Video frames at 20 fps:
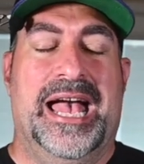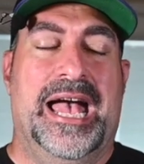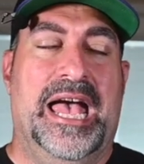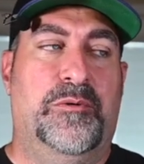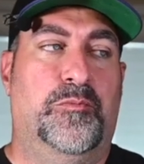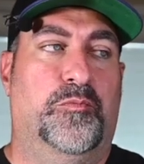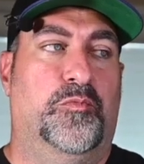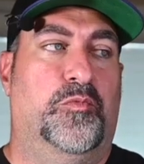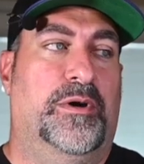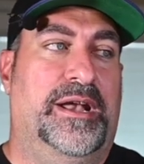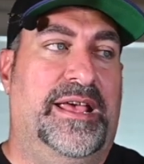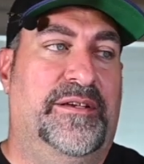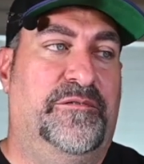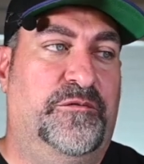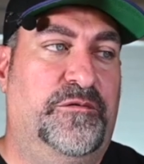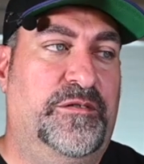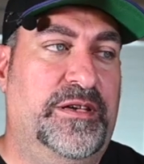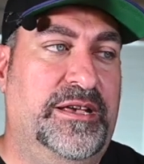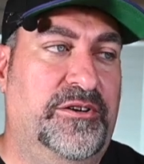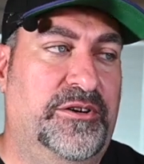And what I
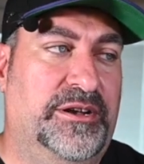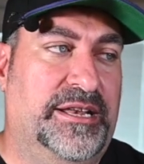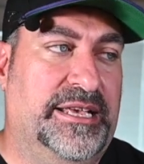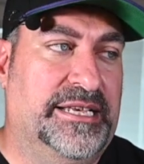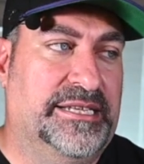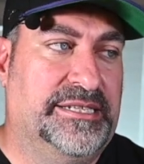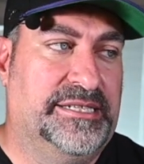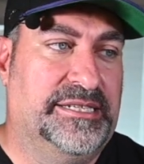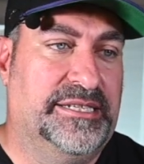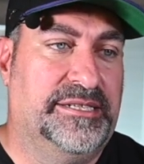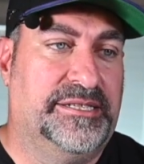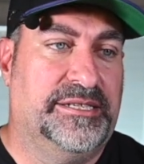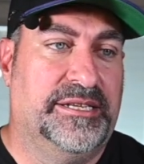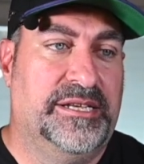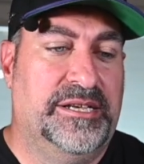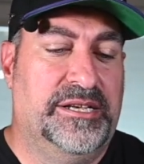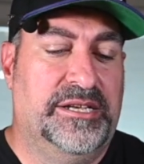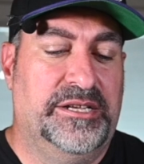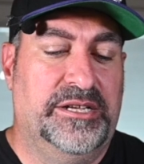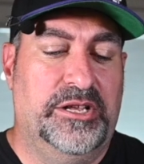figured is, is,
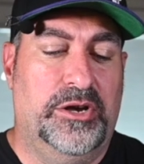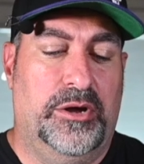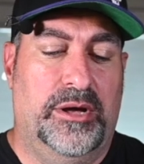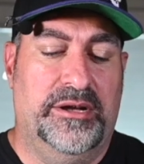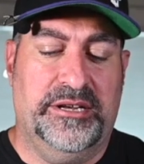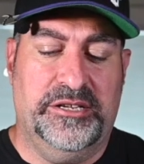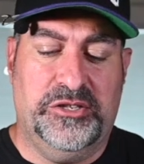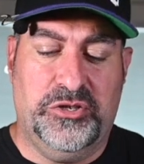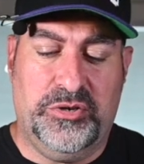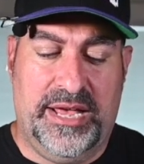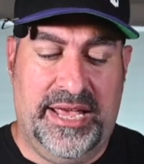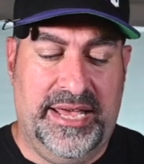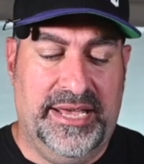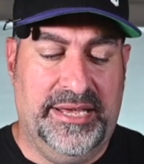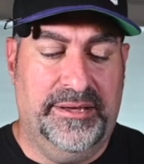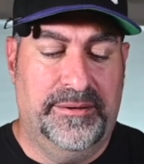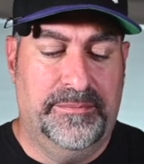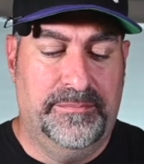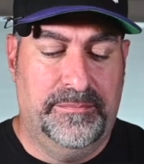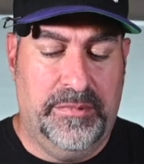you know, I'm going to
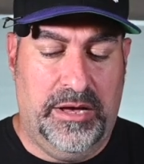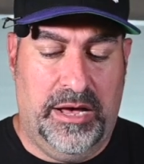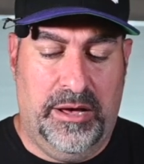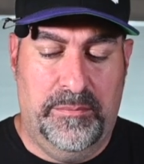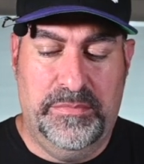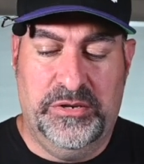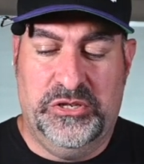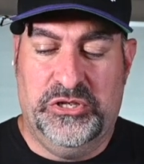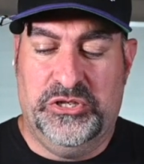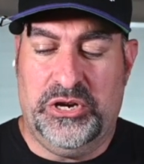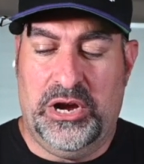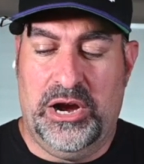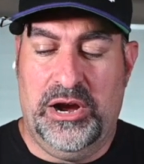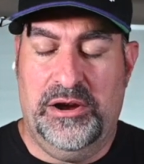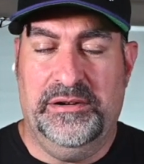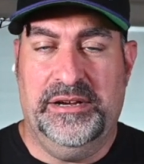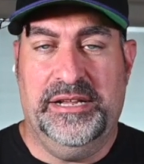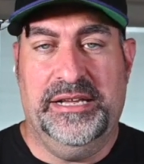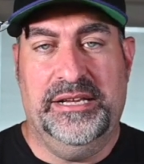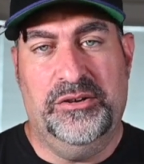try a
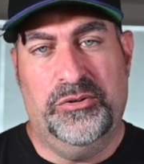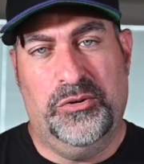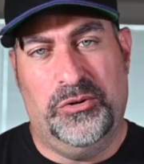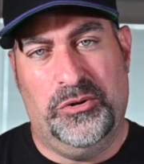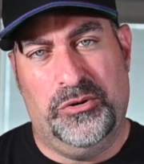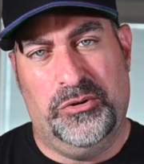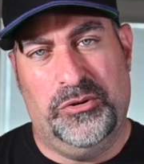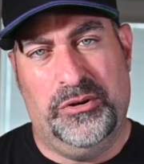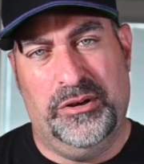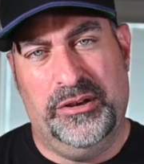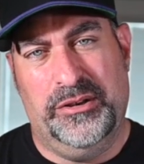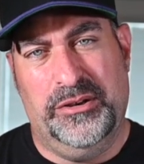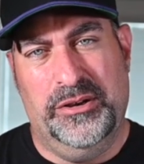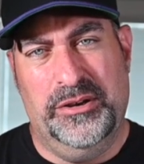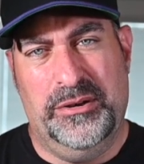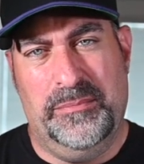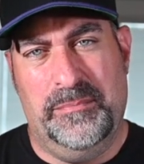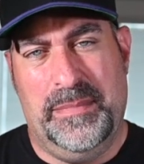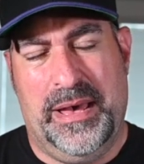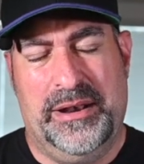majority or a
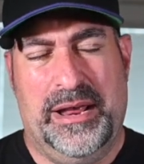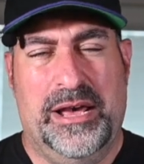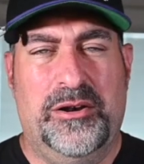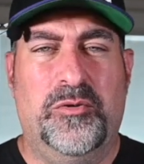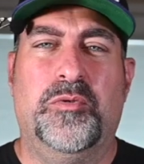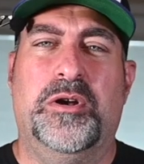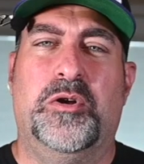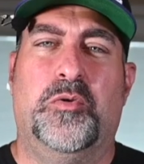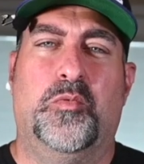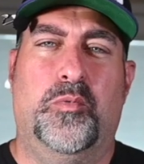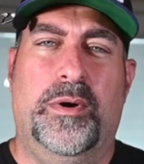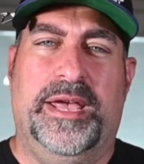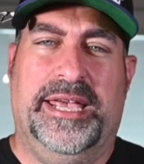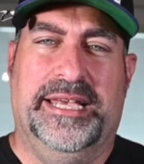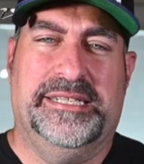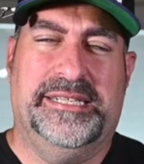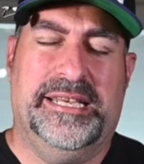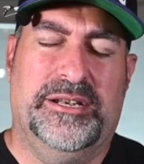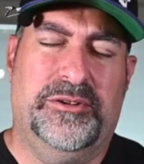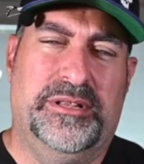good amount. I don't want to
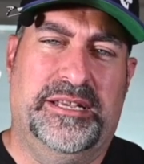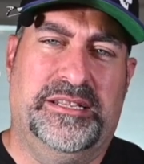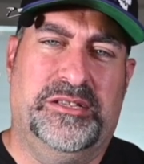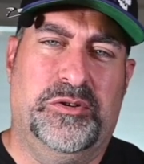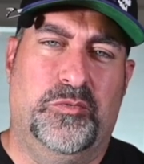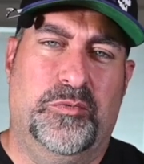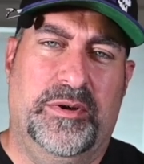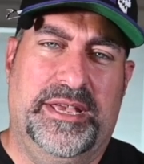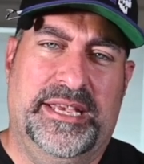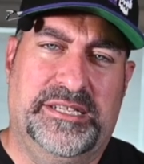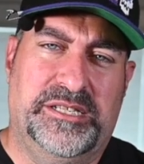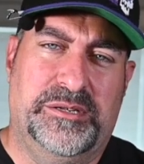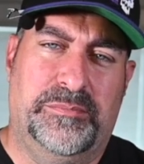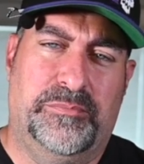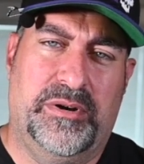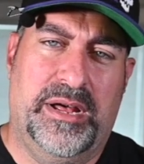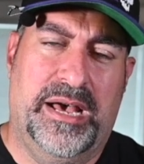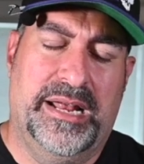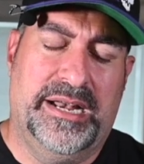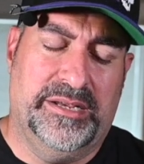waste. I don't like to waste
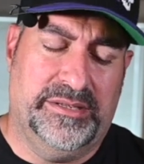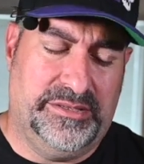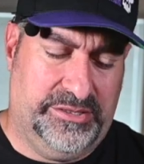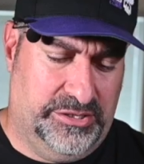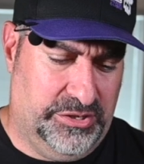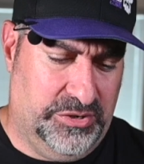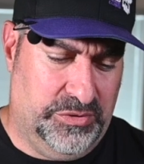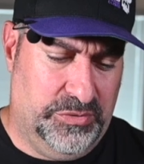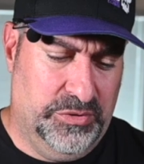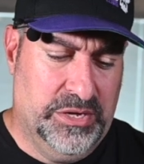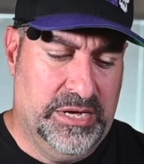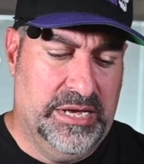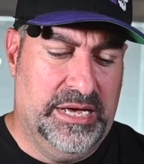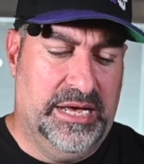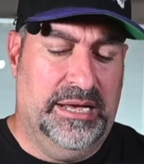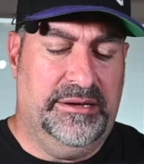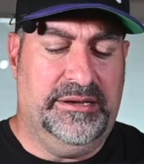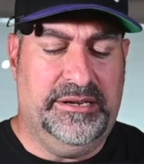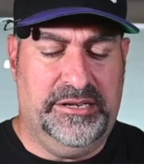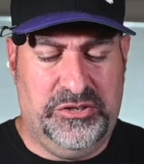product. So
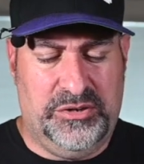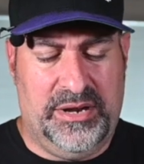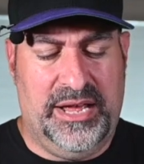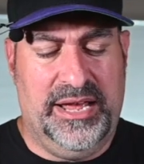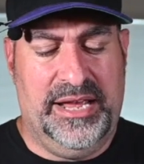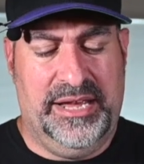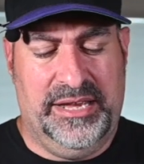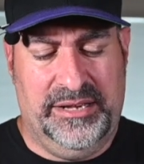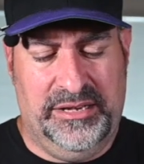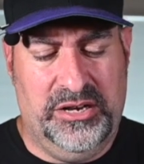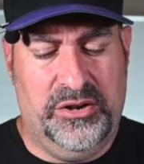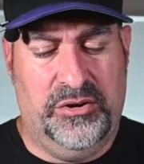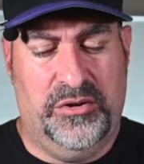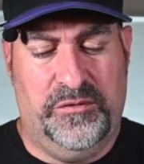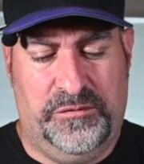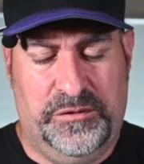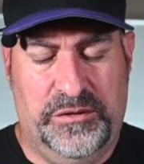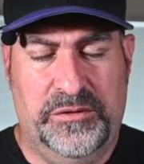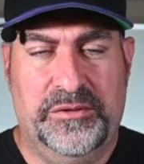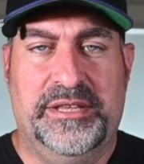I'm going to try, you know,
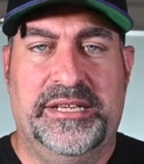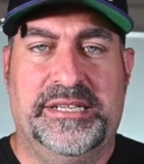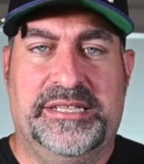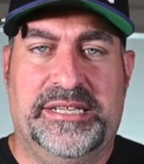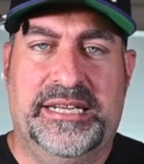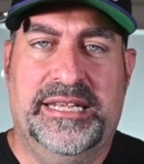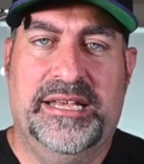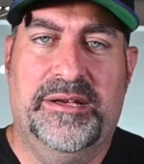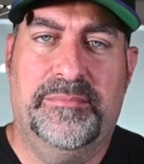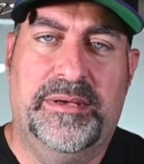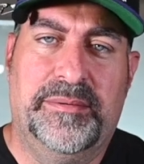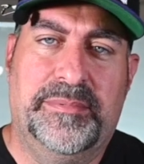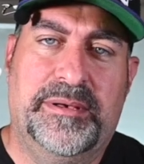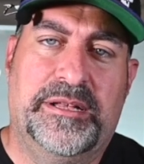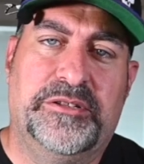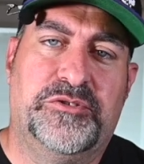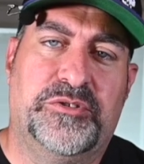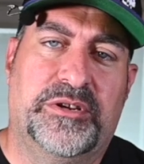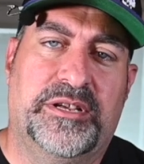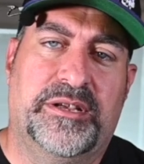a few of these in here. Maybe
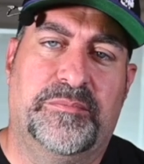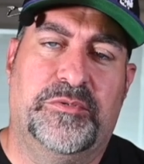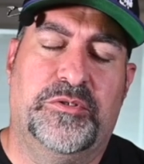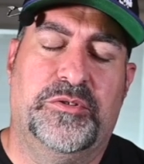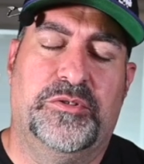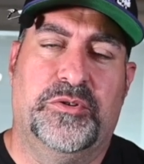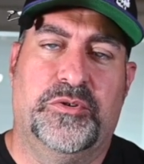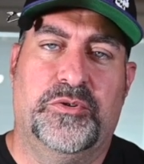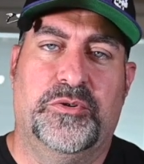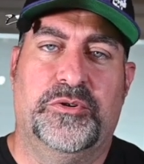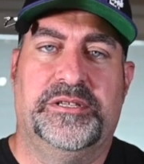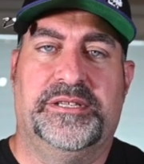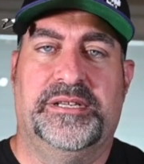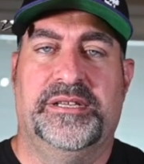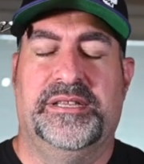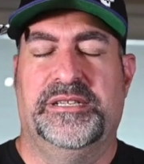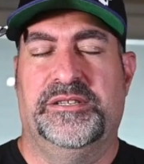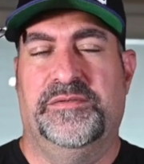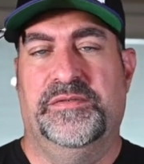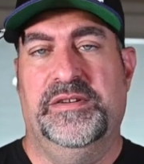I'll drink them through the course
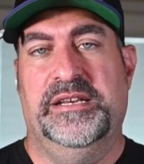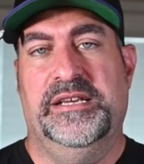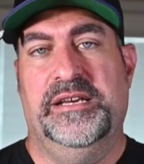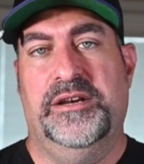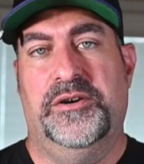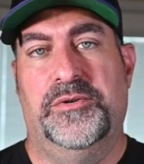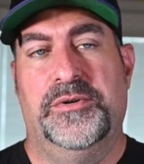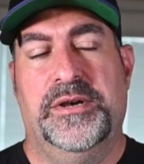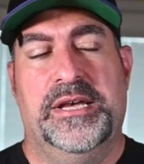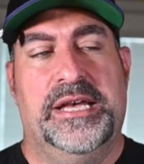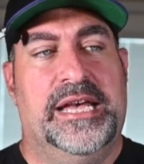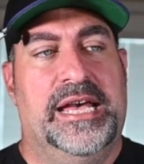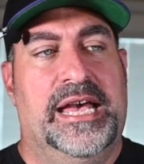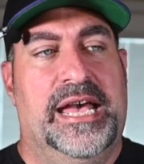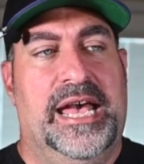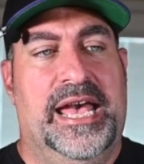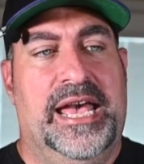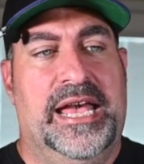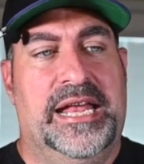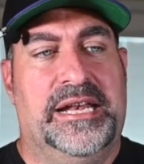of this video
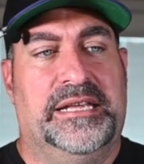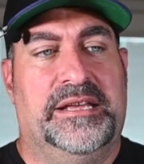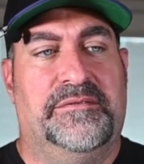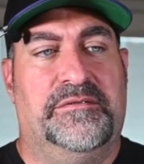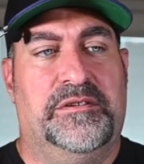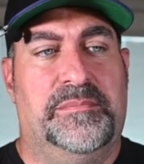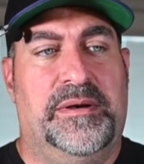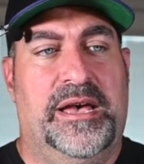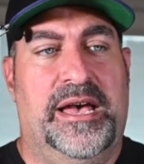and give you